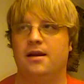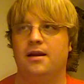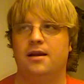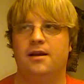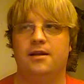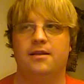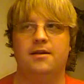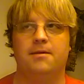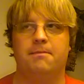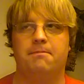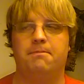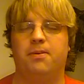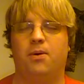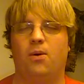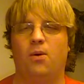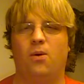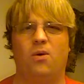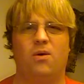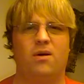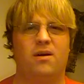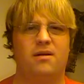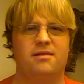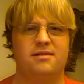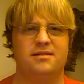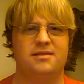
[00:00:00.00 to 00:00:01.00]
the
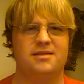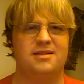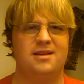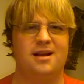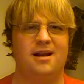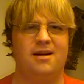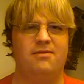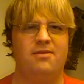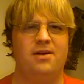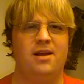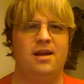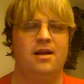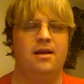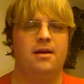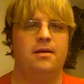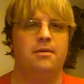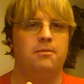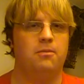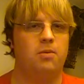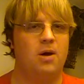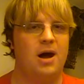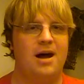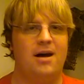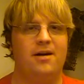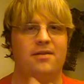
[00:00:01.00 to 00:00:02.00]
poor and stuff,
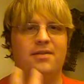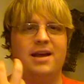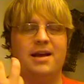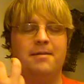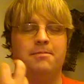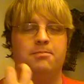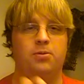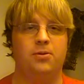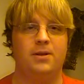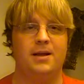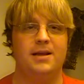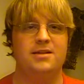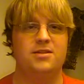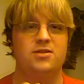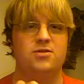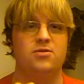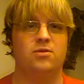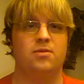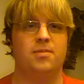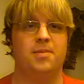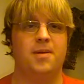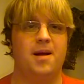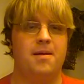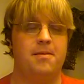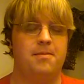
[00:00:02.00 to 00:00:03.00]
well, that plays to
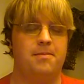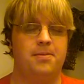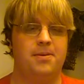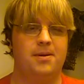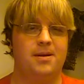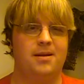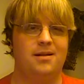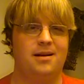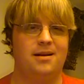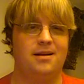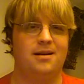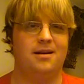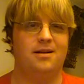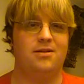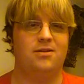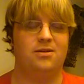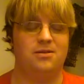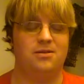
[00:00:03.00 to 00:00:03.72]
a Republican